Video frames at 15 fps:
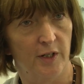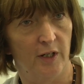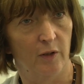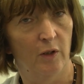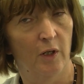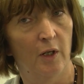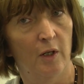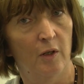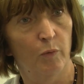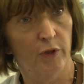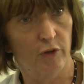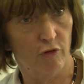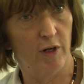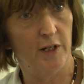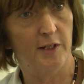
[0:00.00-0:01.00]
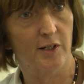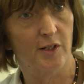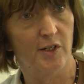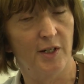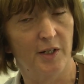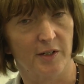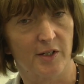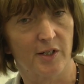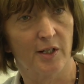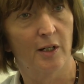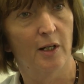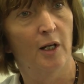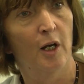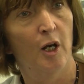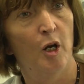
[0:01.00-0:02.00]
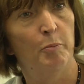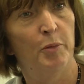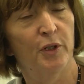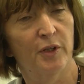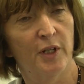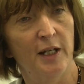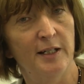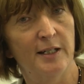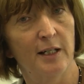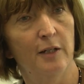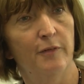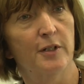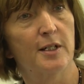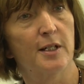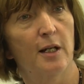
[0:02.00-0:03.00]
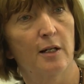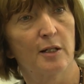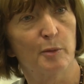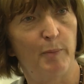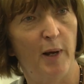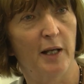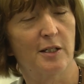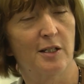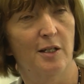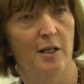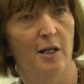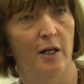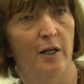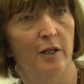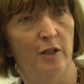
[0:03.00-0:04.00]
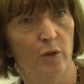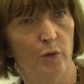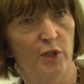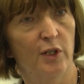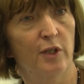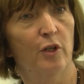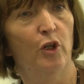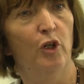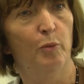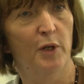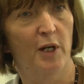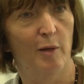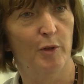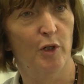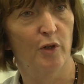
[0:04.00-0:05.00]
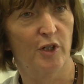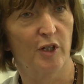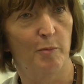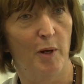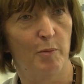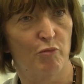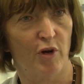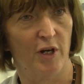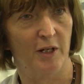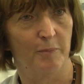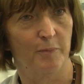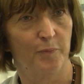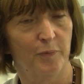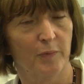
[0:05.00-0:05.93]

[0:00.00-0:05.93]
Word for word: now with great success. But they deliver cells back to the eye using the human amniotic membrane.